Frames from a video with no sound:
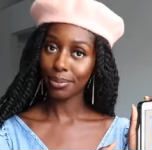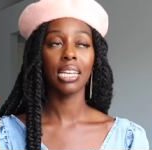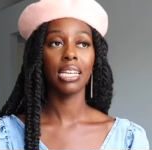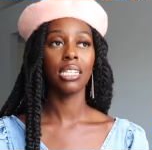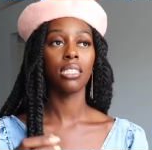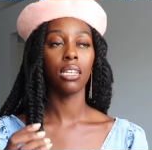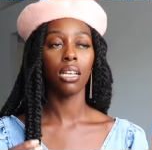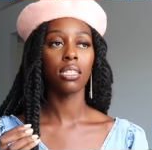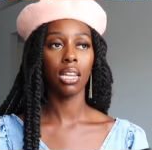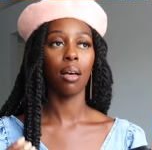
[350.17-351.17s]
It
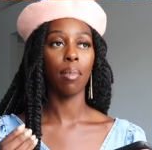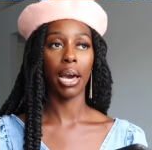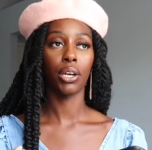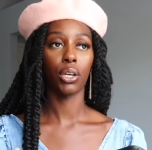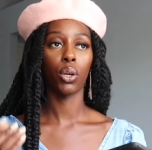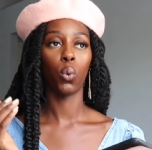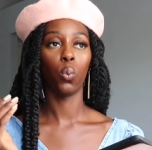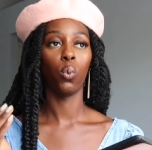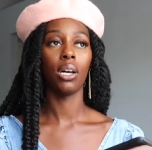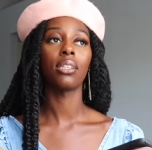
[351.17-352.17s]
does not matter
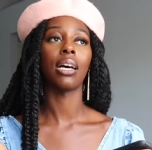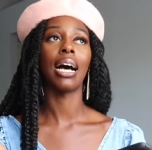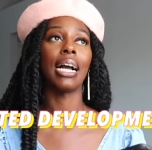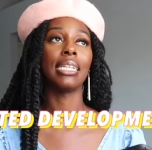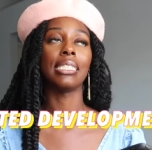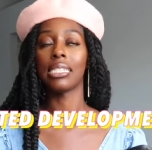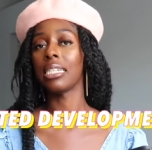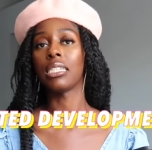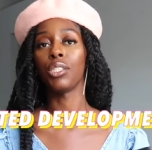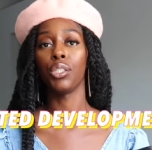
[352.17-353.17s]
what I D
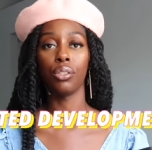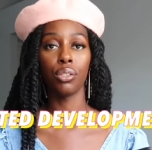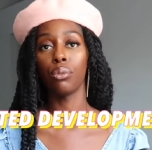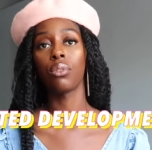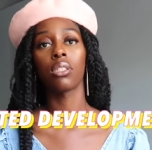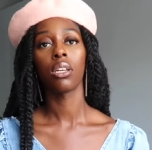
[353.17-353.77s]
E you use.